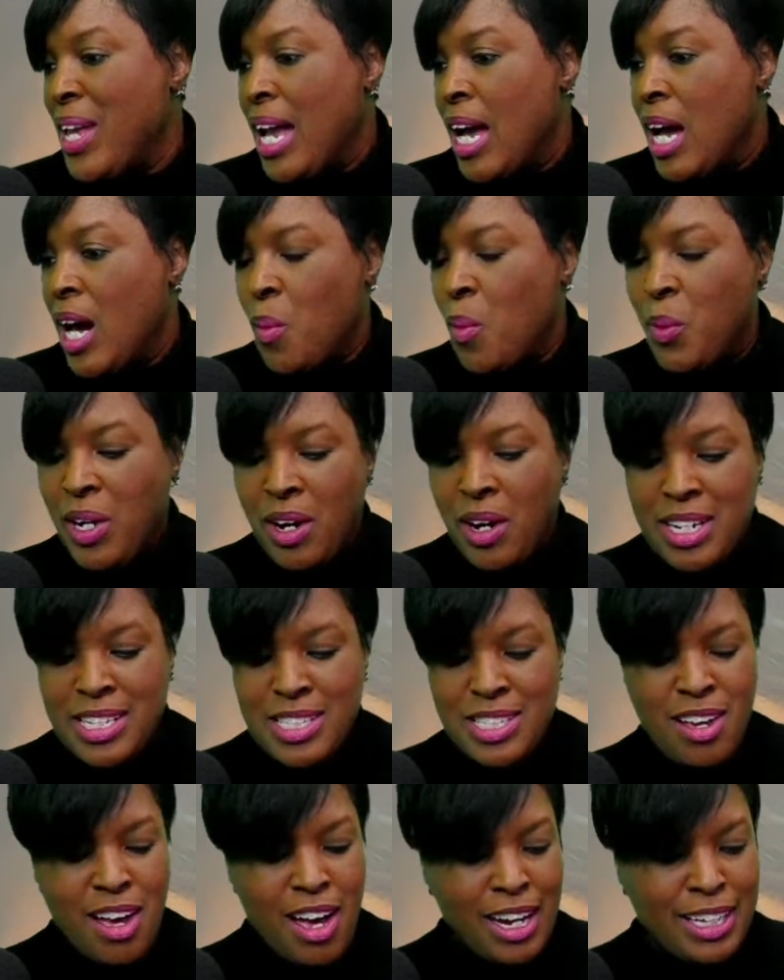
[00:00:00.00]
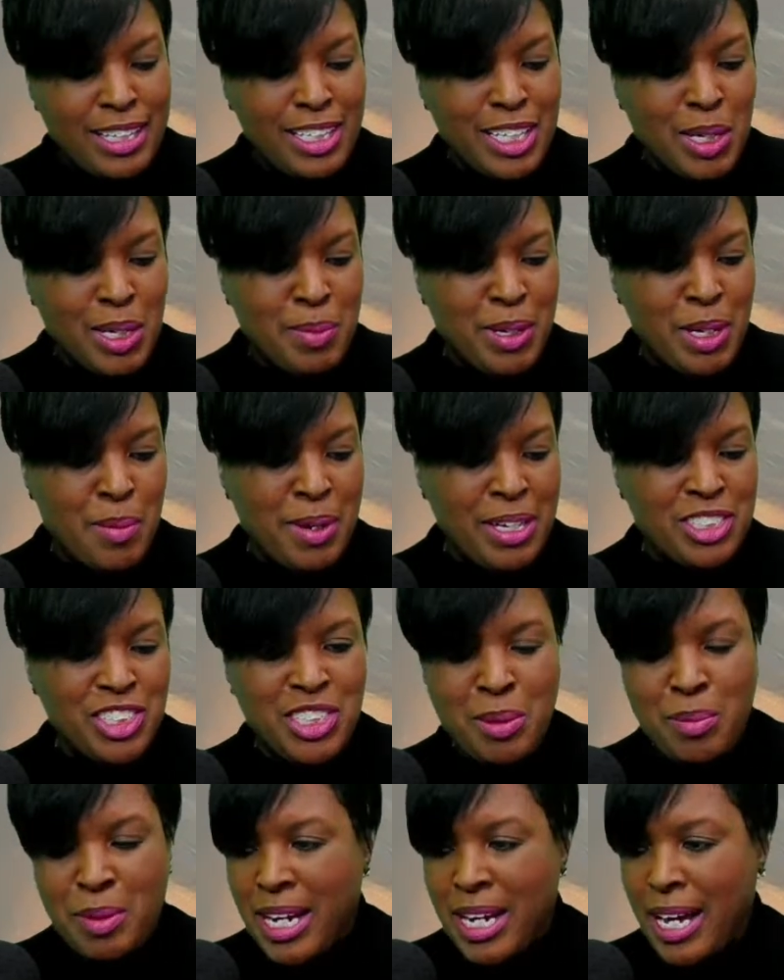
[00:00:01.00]
We're going to talk a little bit about
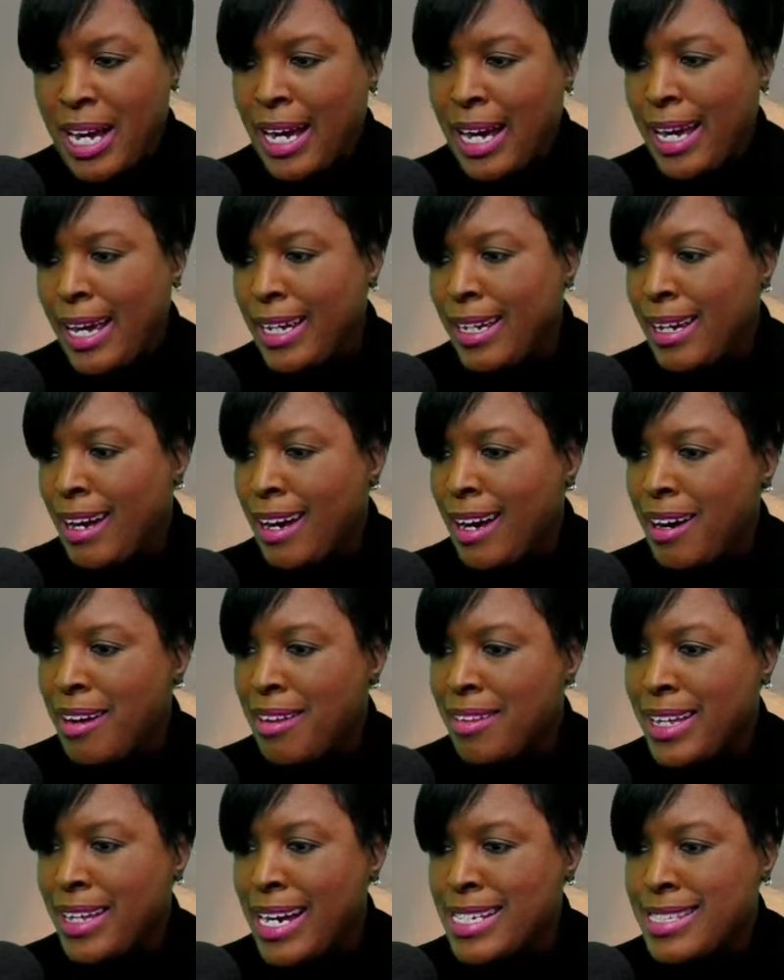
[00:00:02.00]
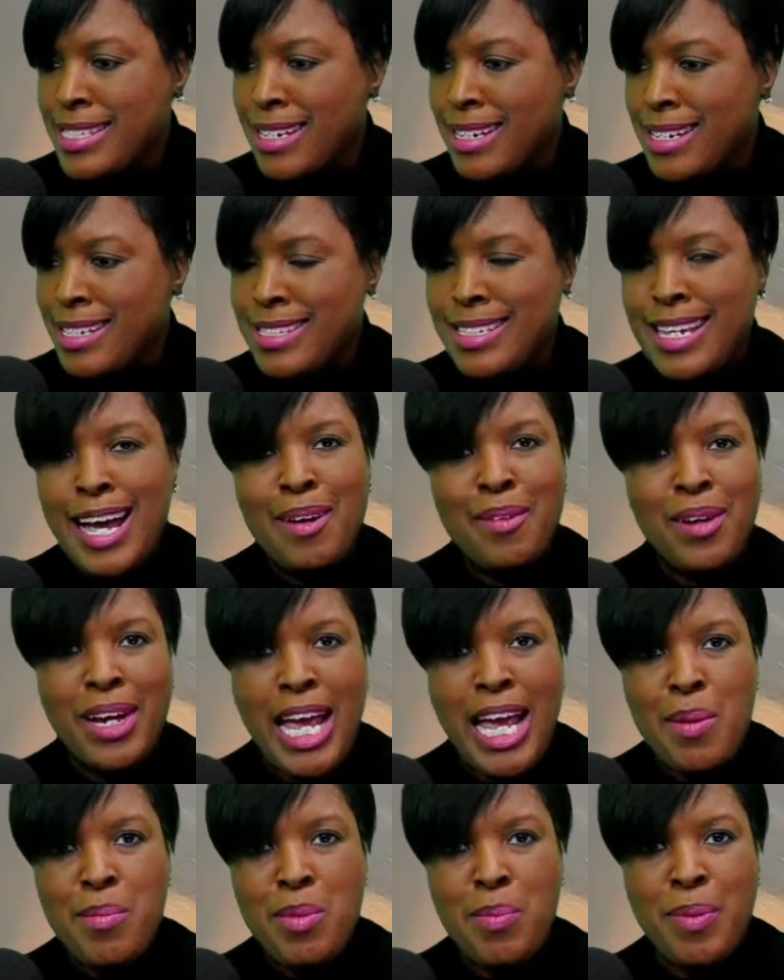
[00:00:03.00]
Gemini, how that title
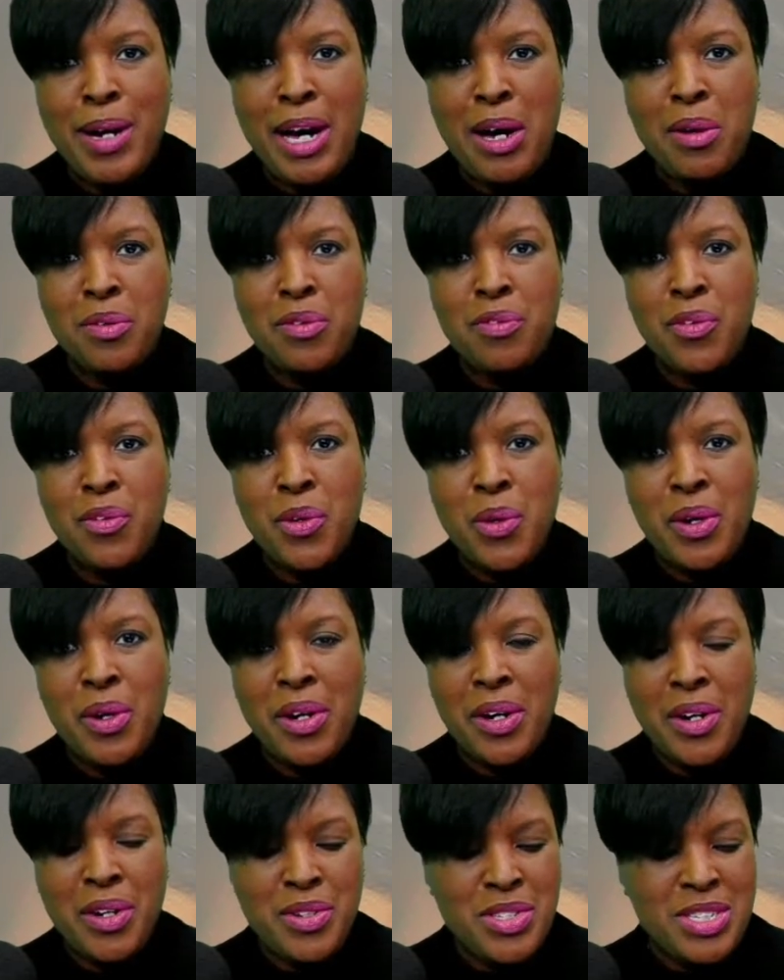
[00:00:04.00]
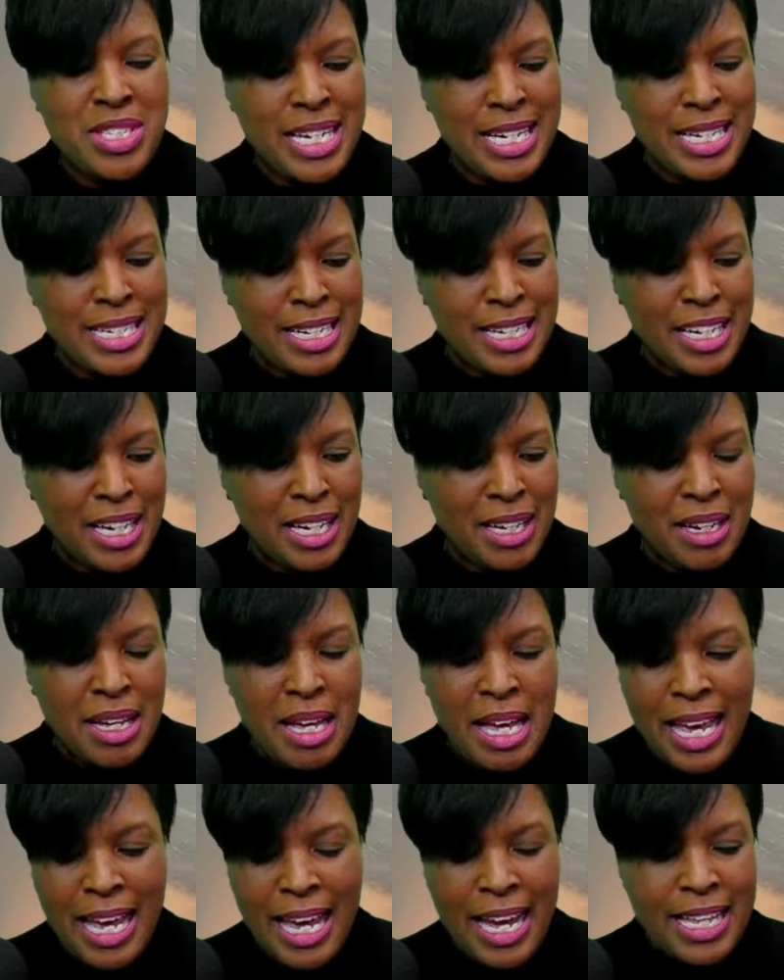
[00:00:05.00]
came about for her CD
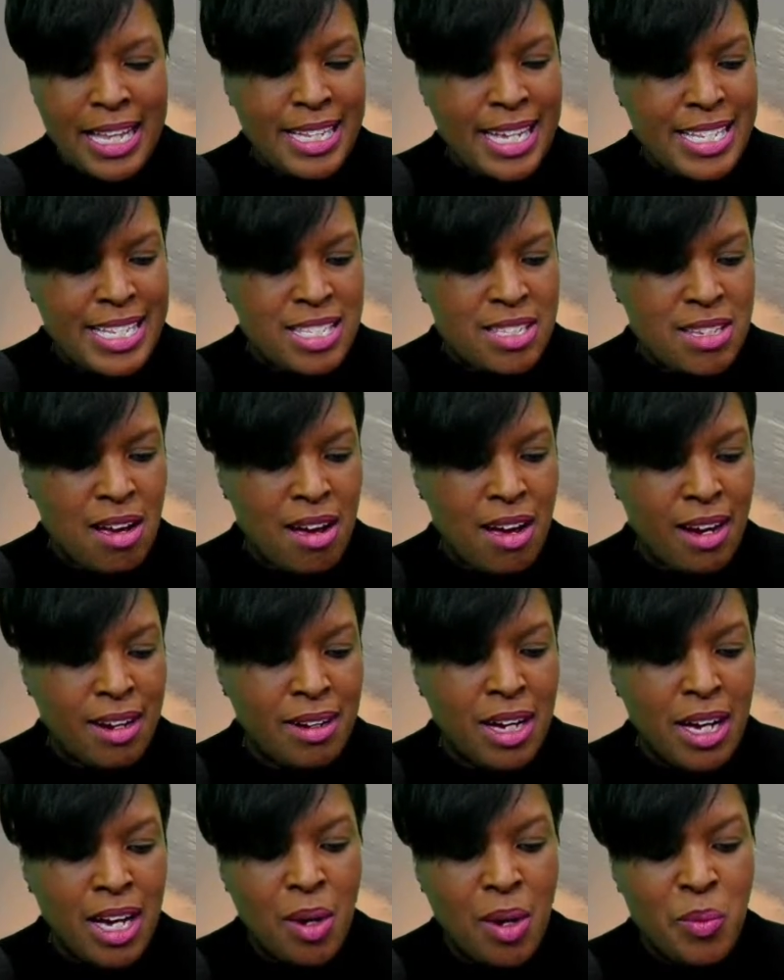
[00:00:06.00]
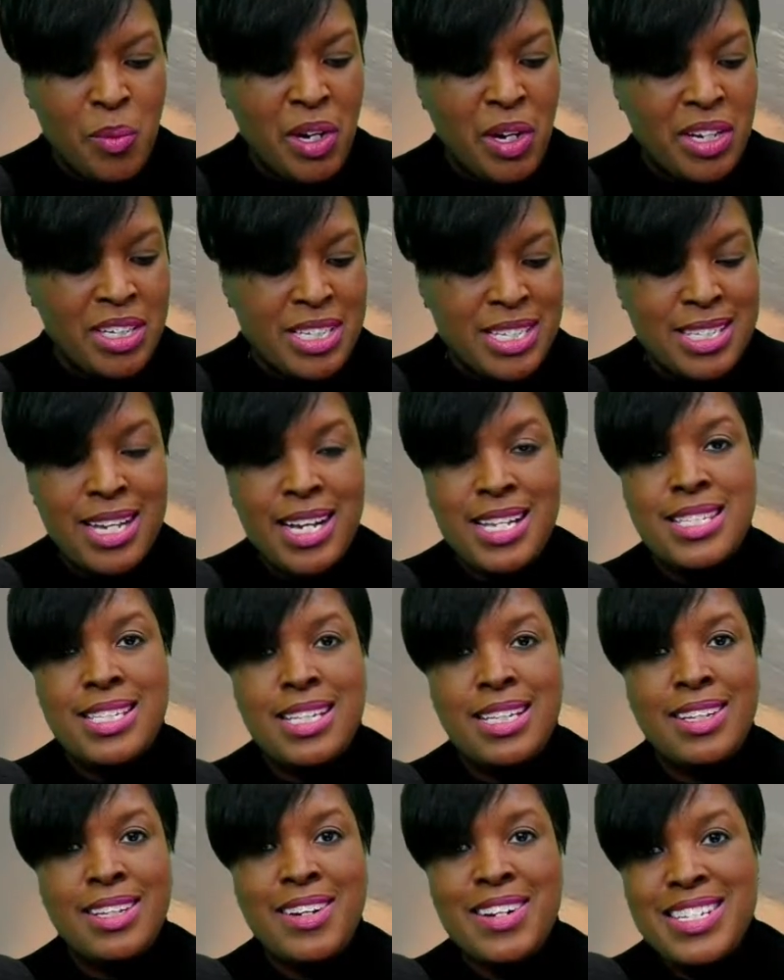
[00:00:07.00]
and that song. We're going to discuss the
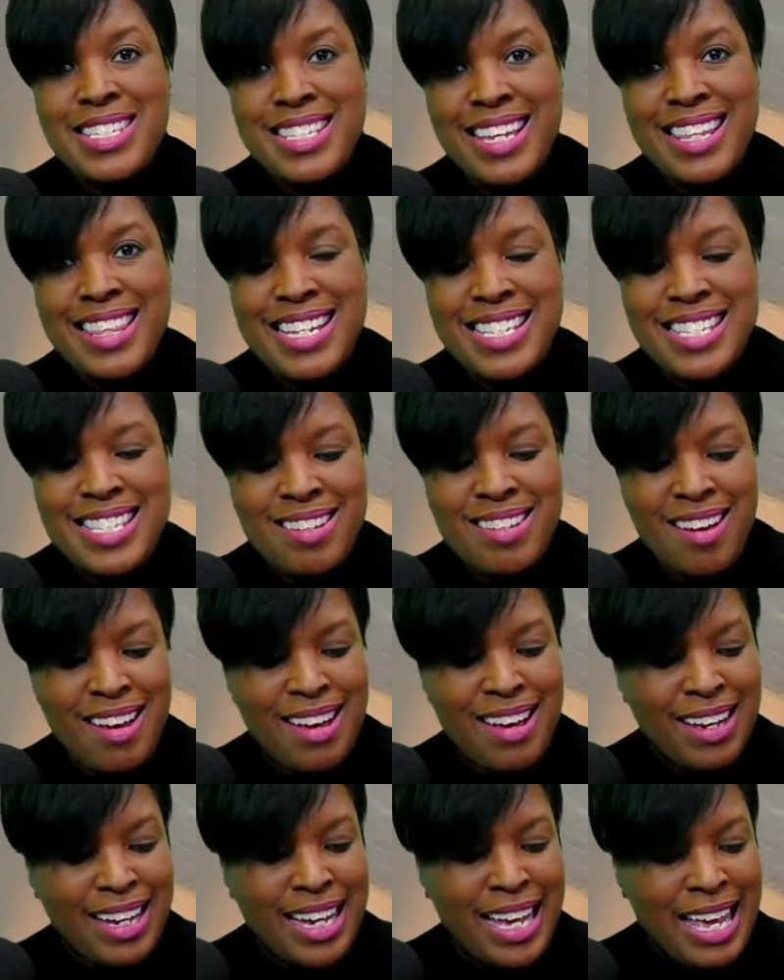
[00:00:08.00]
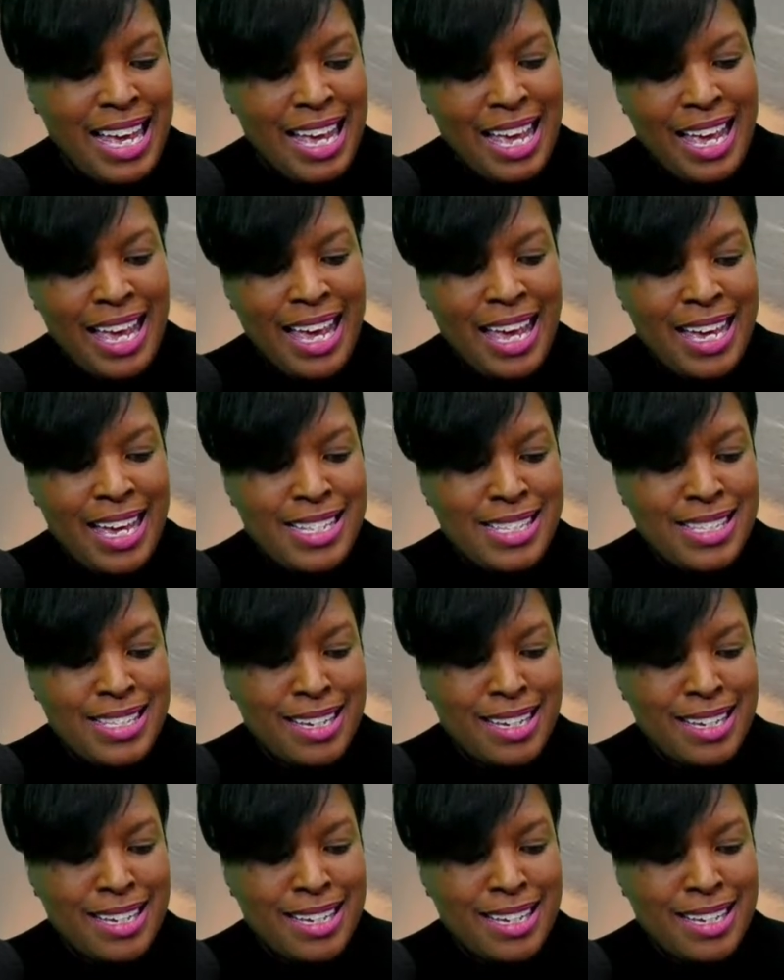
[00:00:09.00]
lyrics of that song. And